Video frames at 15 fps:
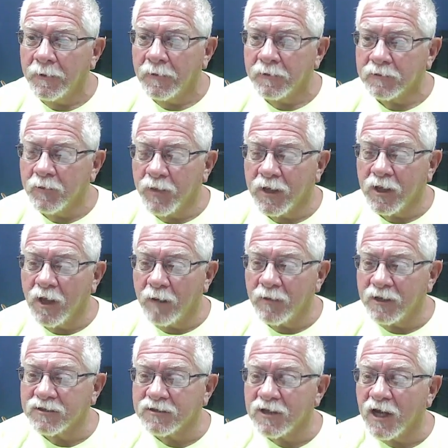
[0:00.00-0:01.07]
to become
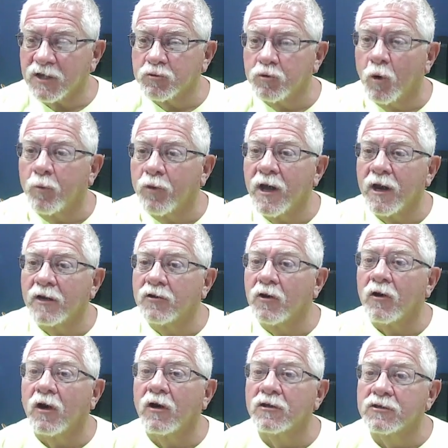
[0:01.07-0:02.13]
a sexual
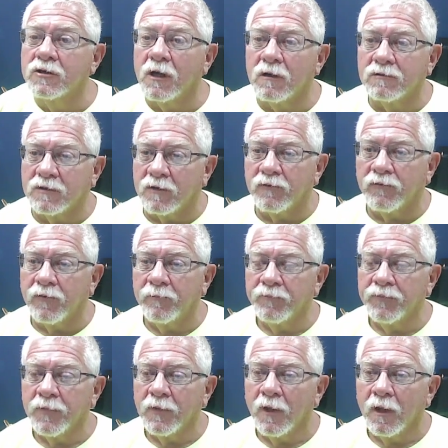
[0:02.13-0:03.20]
predator on Joseph.
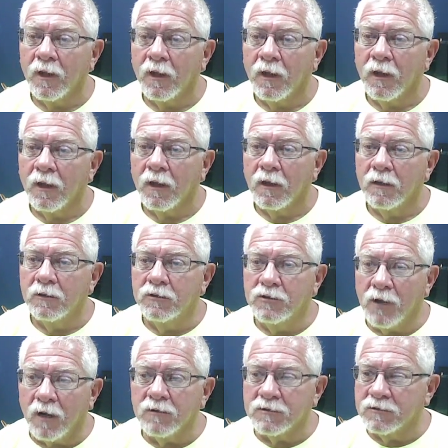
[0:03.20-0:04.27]

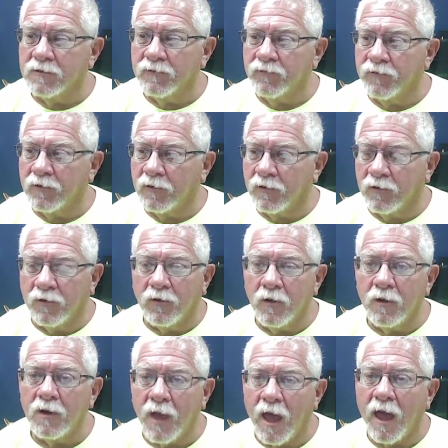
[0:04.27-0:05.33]
Joseph
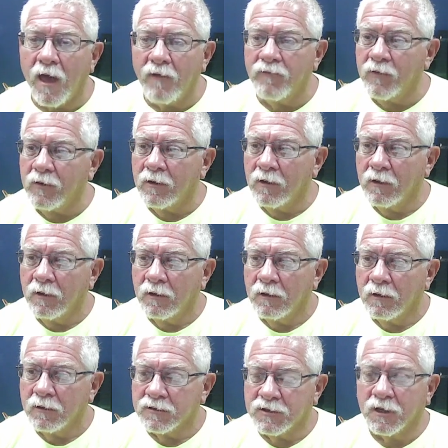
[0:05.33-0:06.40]
could have
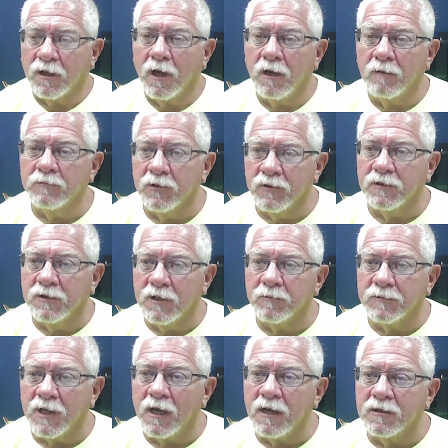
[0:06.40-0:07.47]
succumbed to the
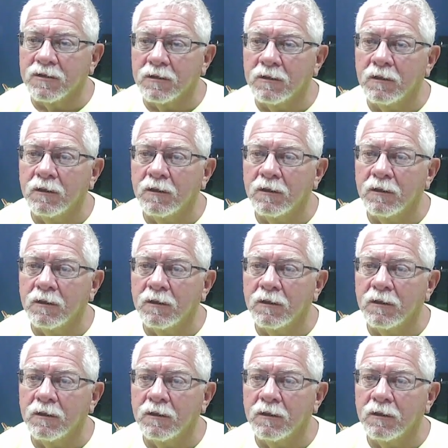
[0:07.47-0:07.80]
temptation,